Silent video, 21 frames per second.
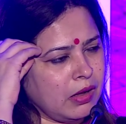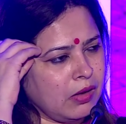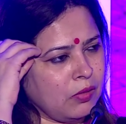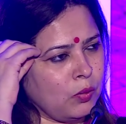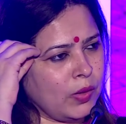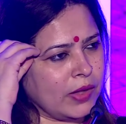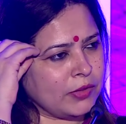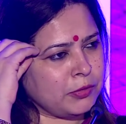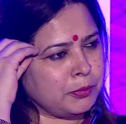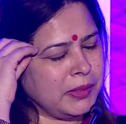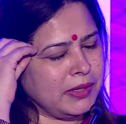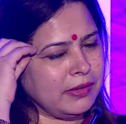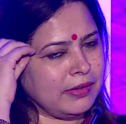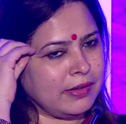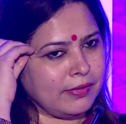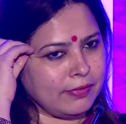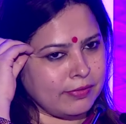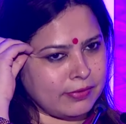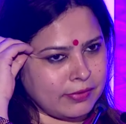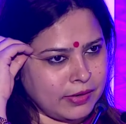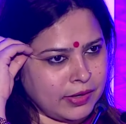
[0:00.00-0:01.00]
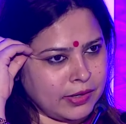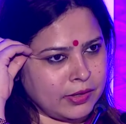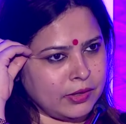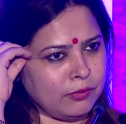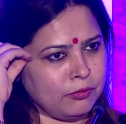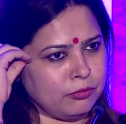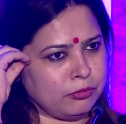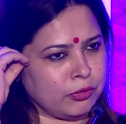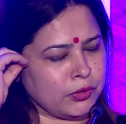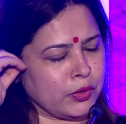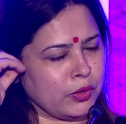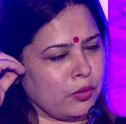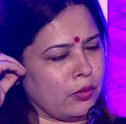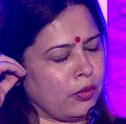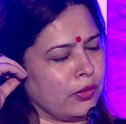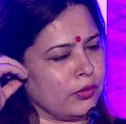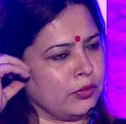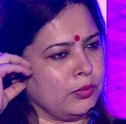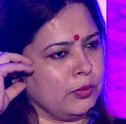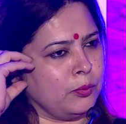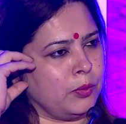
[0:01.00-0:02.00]
who has been concerned for the
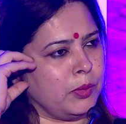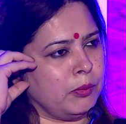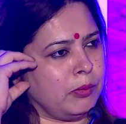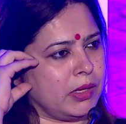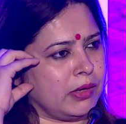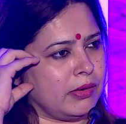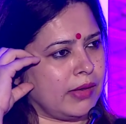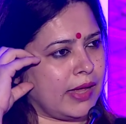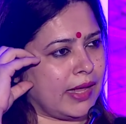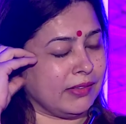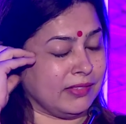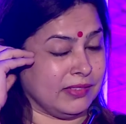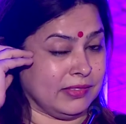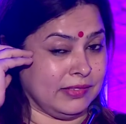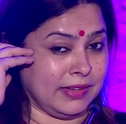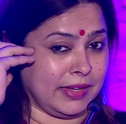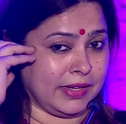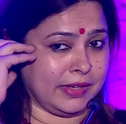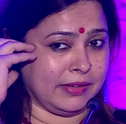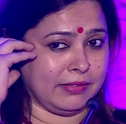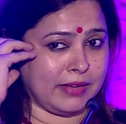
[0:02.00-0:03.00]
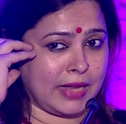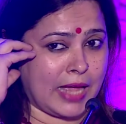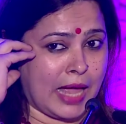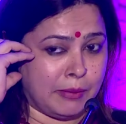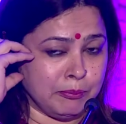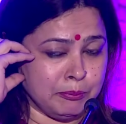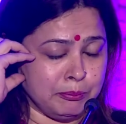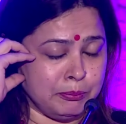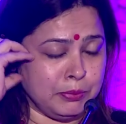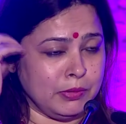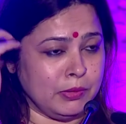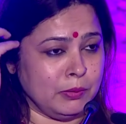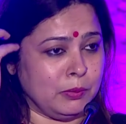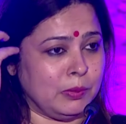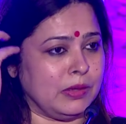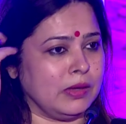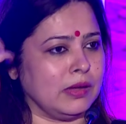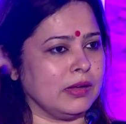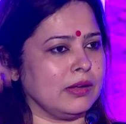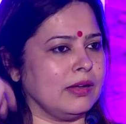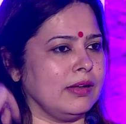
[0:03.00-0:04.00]
cause of women has done ample
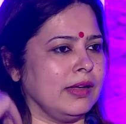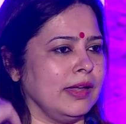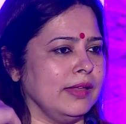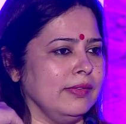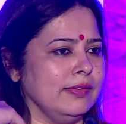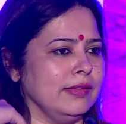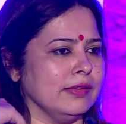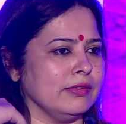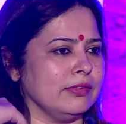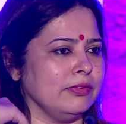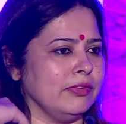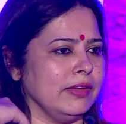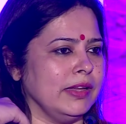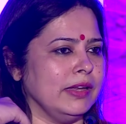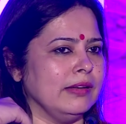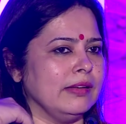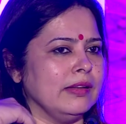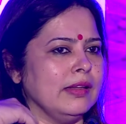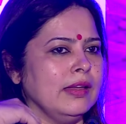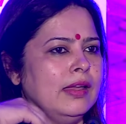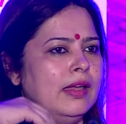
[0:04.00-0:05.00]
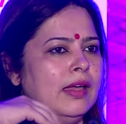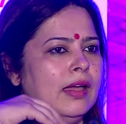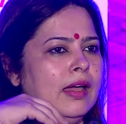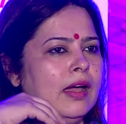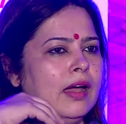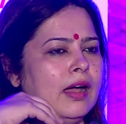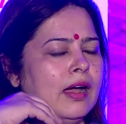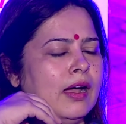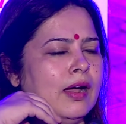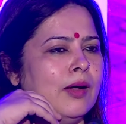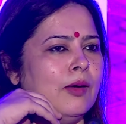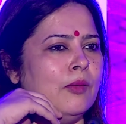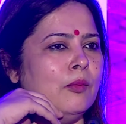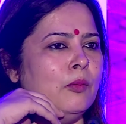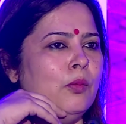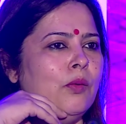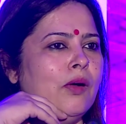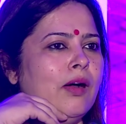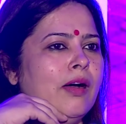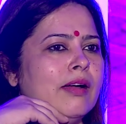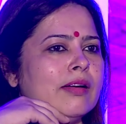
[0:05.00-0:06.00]
work in this field, uh,
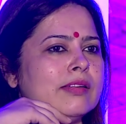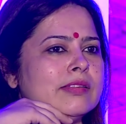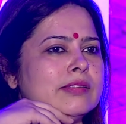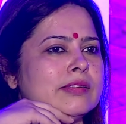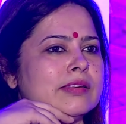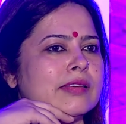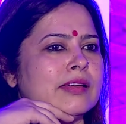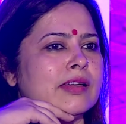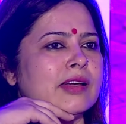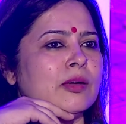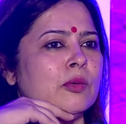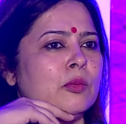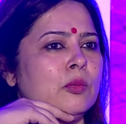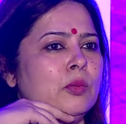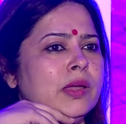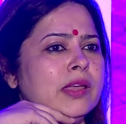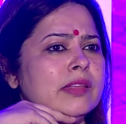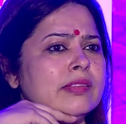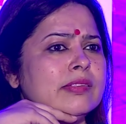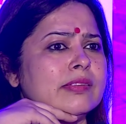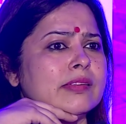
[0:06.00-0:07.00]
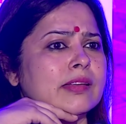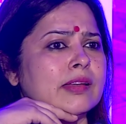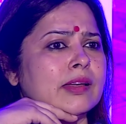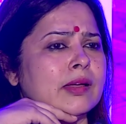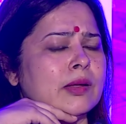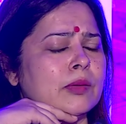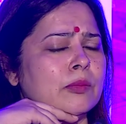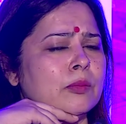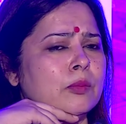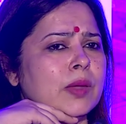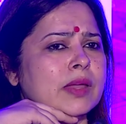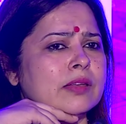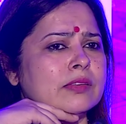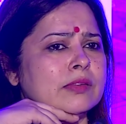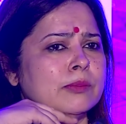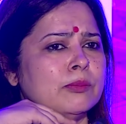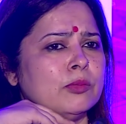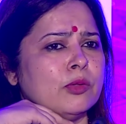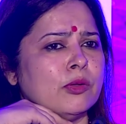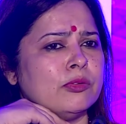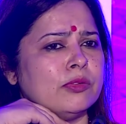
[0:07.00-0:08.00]
worked uh, with uh,
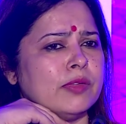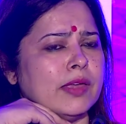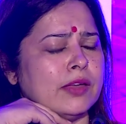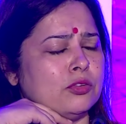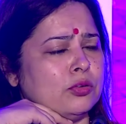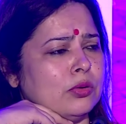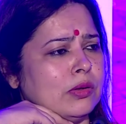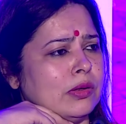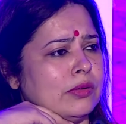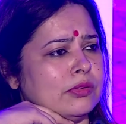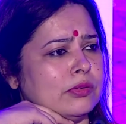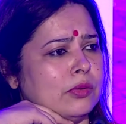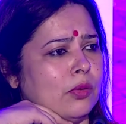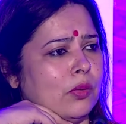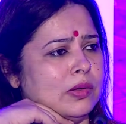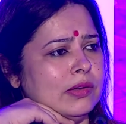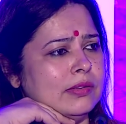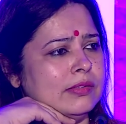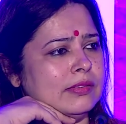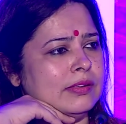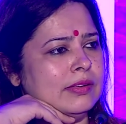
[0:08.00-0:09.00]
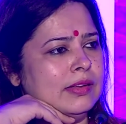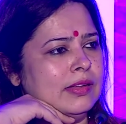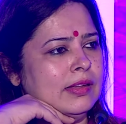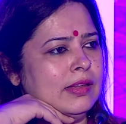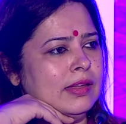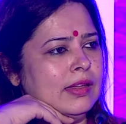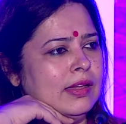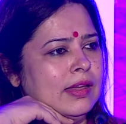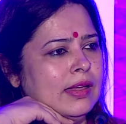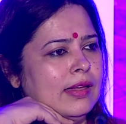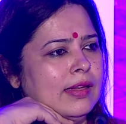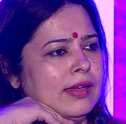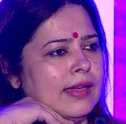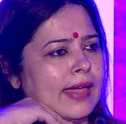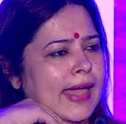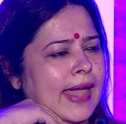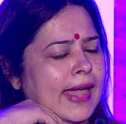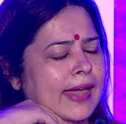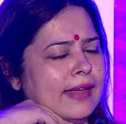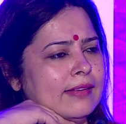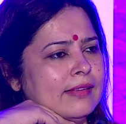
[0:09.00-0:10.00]
victims of sexual assault,
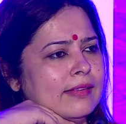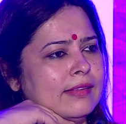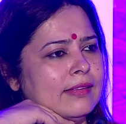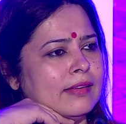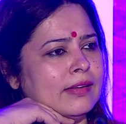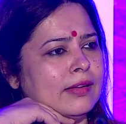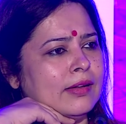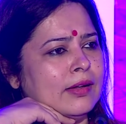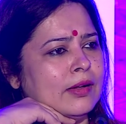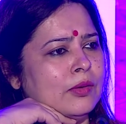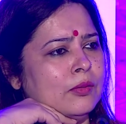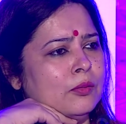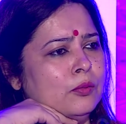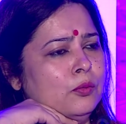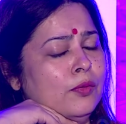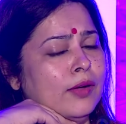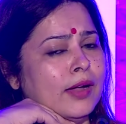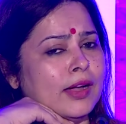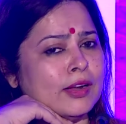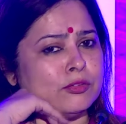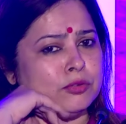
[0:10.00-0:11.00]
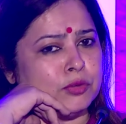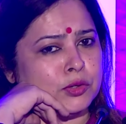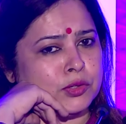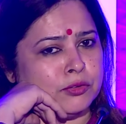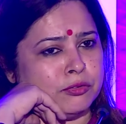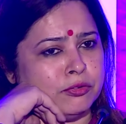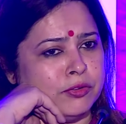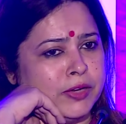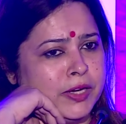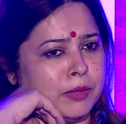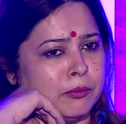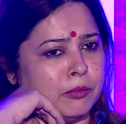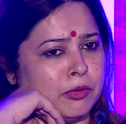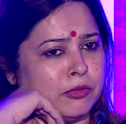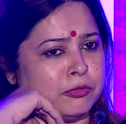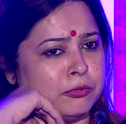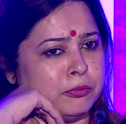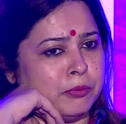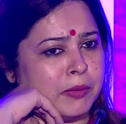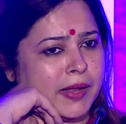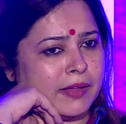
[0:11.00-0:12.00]
and worked for the freedom
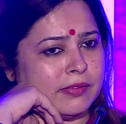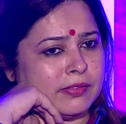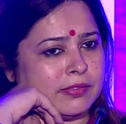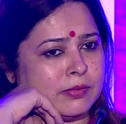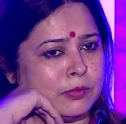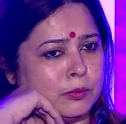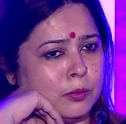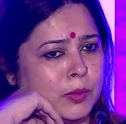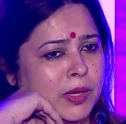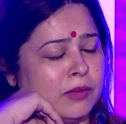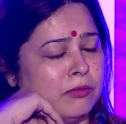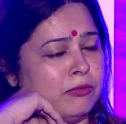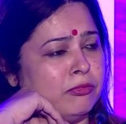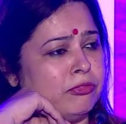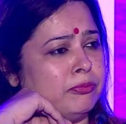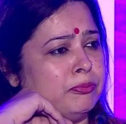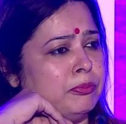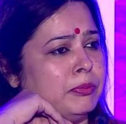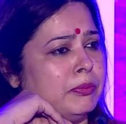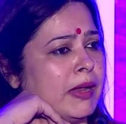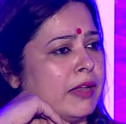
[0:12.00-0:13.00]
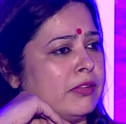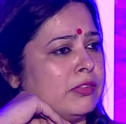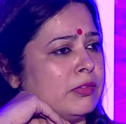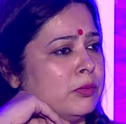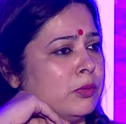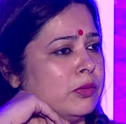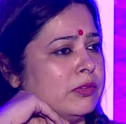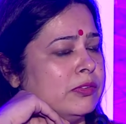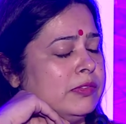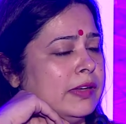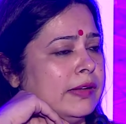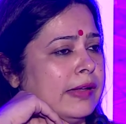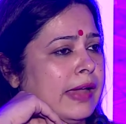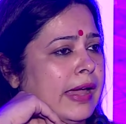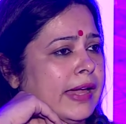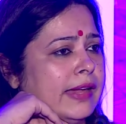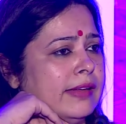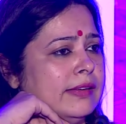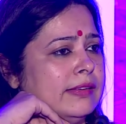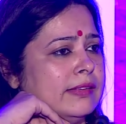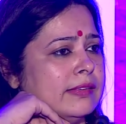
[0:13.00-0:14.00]
of press when press was
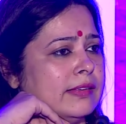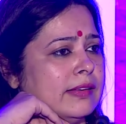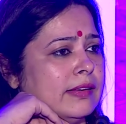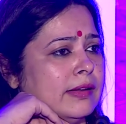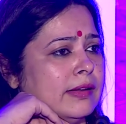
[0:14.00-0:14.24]
denied